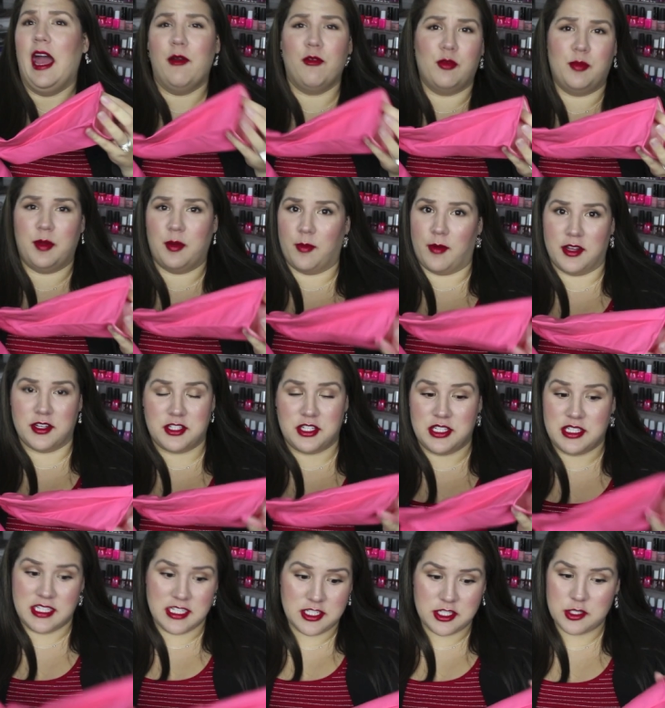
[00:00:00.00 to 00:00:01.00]
I won't be
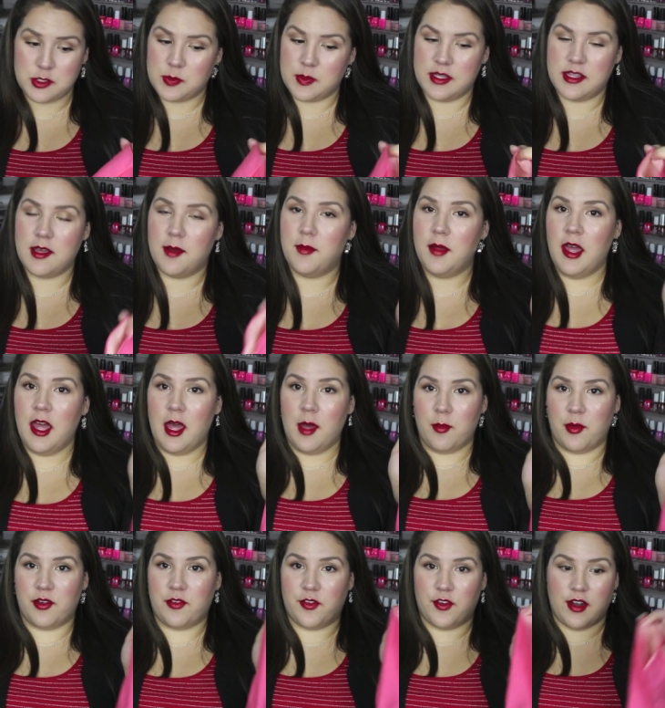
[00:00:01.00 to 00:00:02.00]
washing dishes with them,
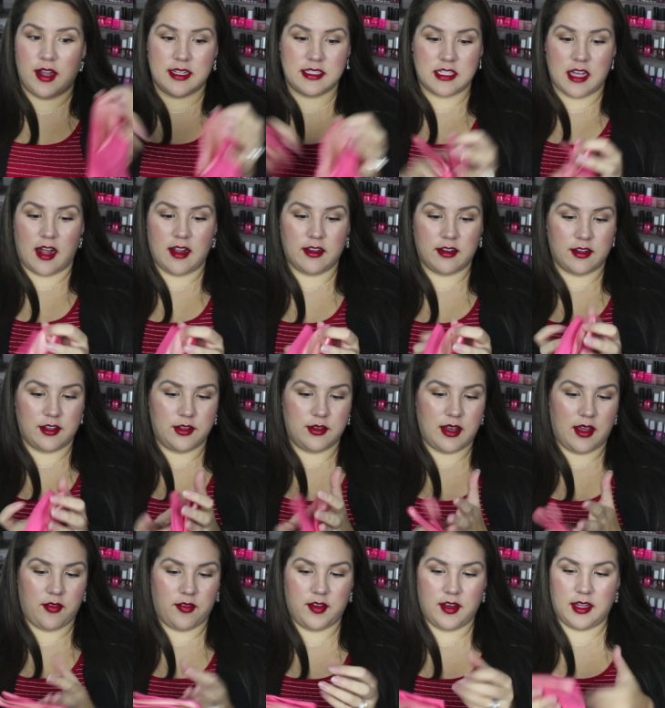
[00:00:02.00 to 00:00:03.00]
but for a dollar you
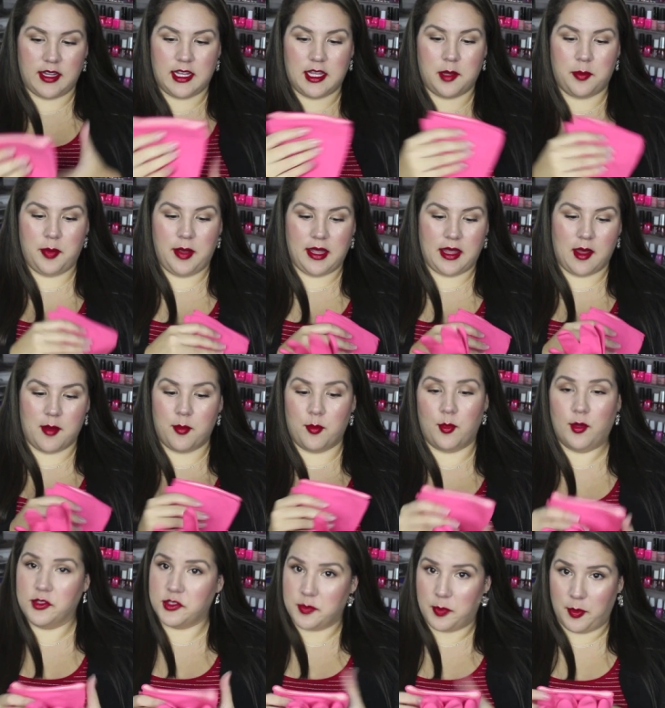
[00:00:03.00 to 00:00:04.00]
definitely can pick up
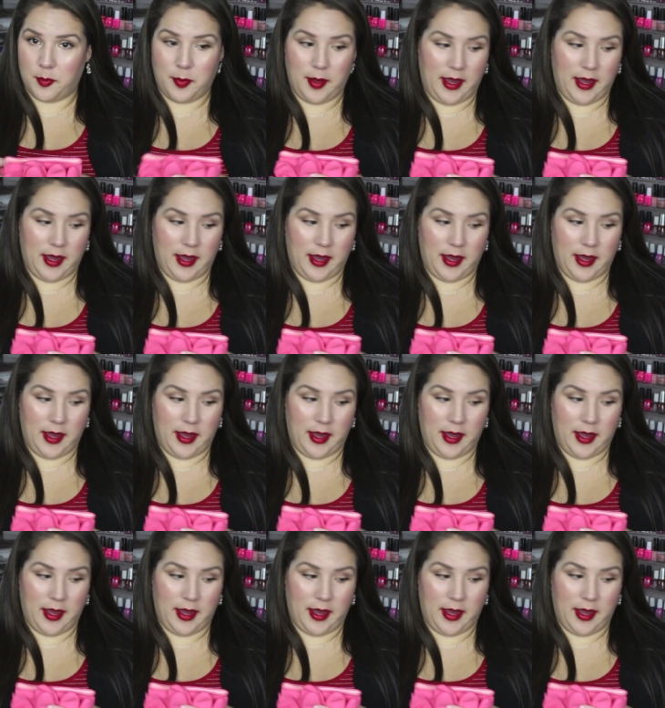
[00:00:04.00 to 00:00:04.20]
multiple